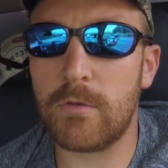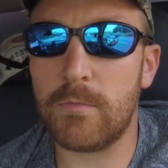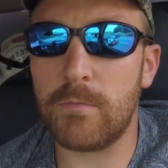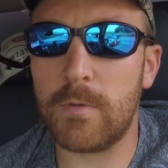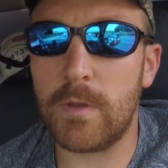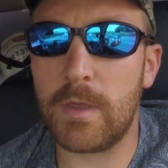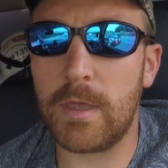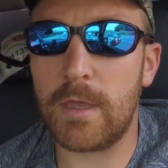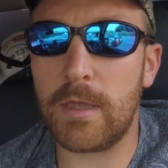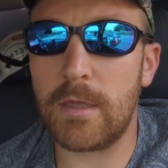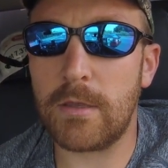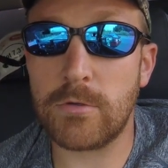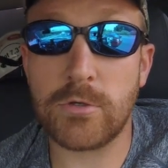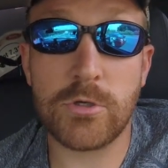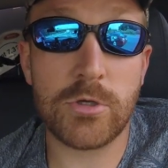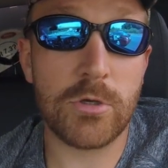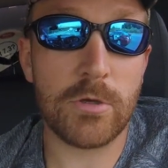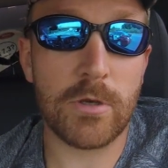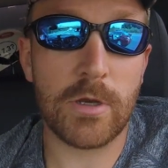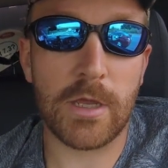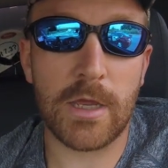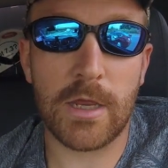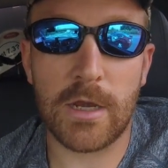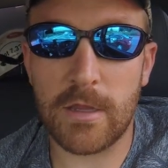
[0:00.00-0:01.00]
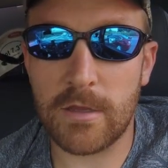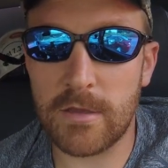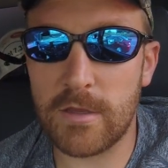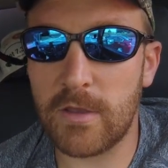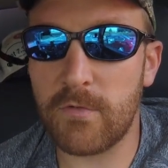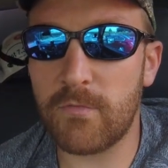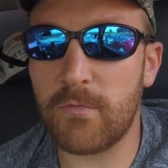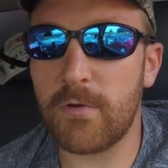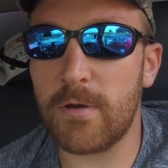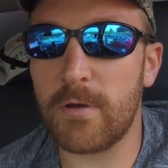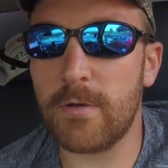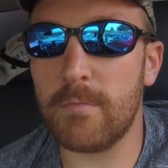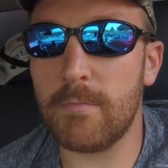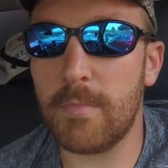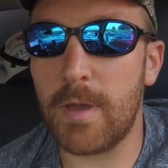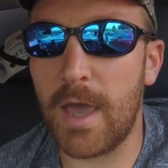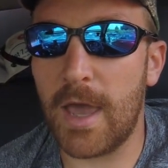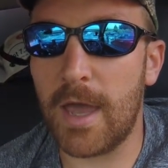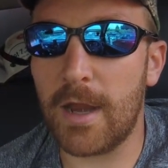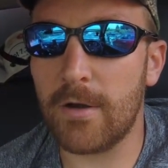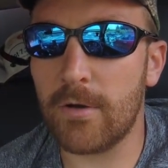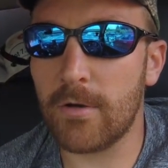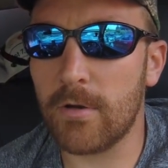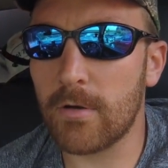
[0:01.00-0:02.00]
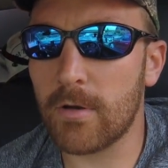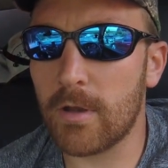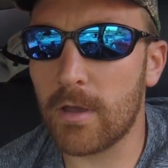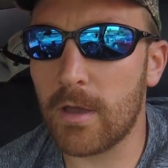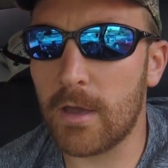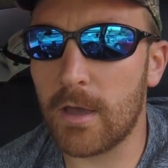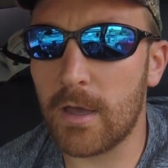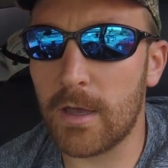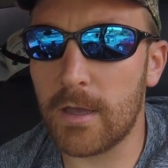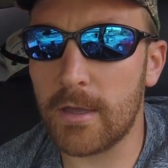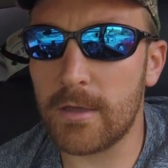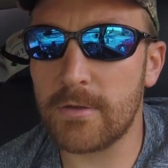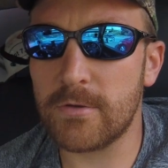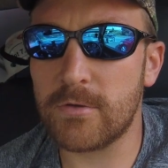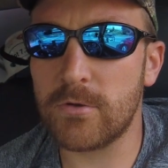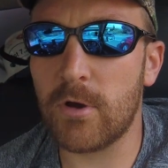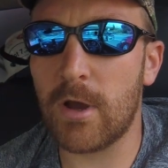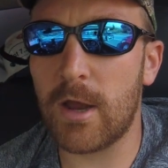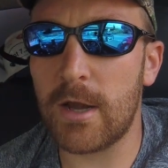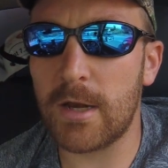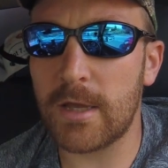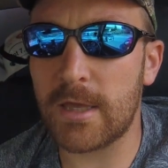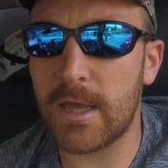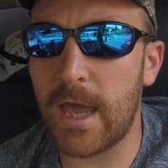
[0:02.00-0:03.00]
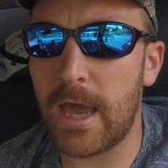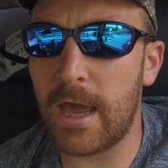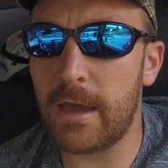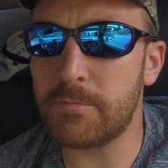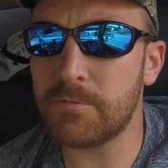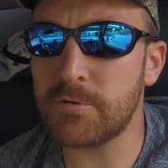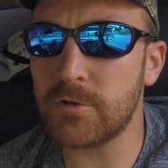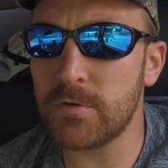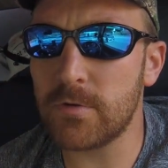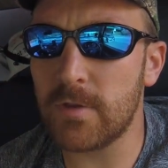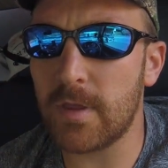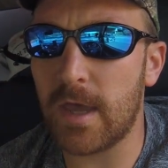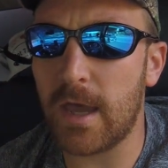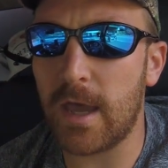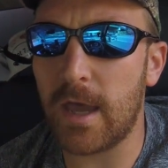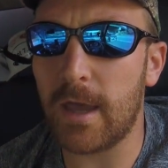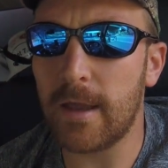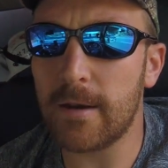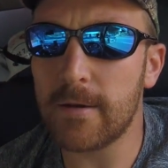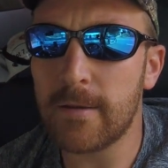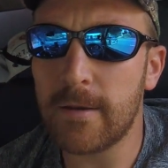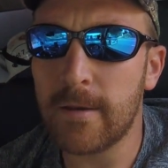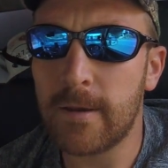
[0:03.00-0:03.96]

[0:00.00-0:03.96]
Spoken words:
be shooting in a different manner and trying to capture that.